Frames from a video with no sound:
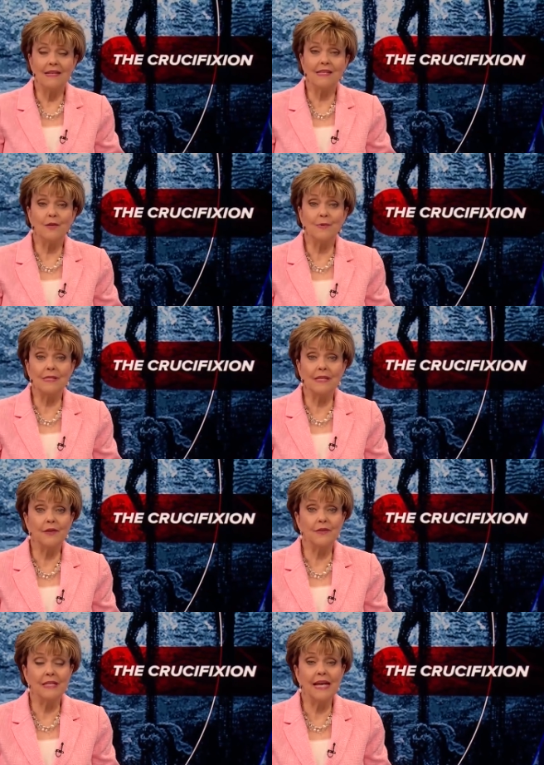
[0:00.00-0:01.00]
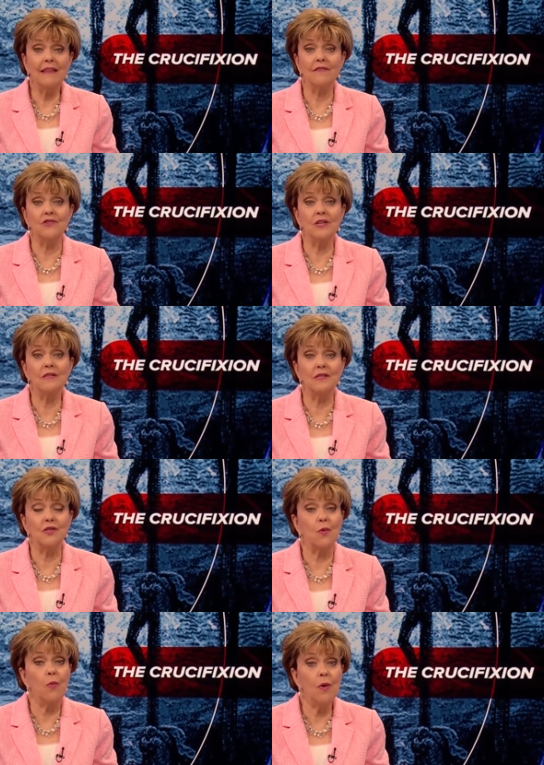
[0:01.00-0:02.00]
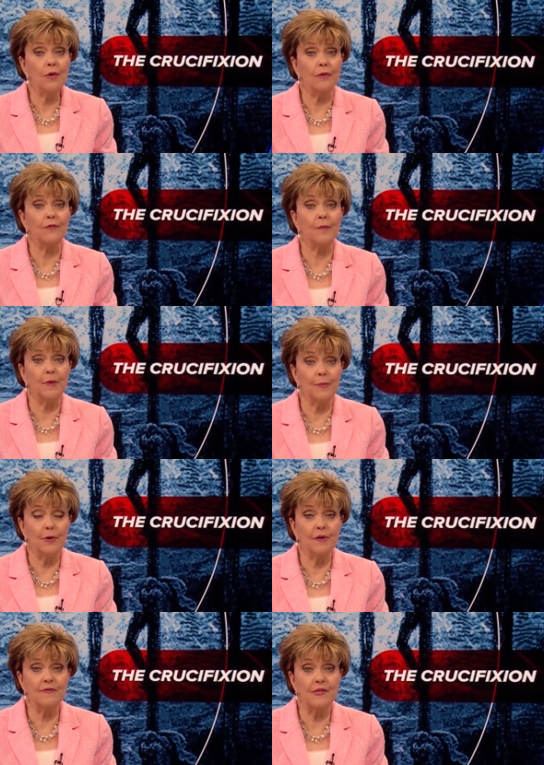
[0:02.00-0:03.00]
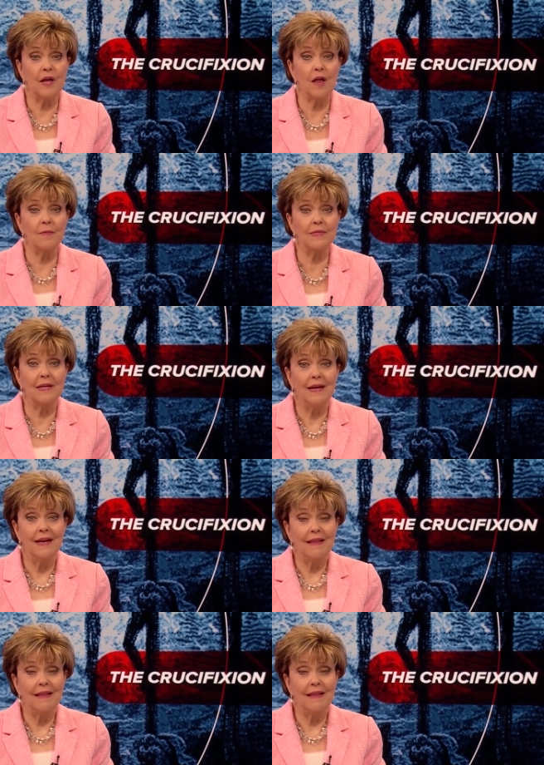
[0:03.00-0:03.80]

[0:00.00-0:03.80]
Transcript: As he was near death, Jesus quoted from the book of Psalms.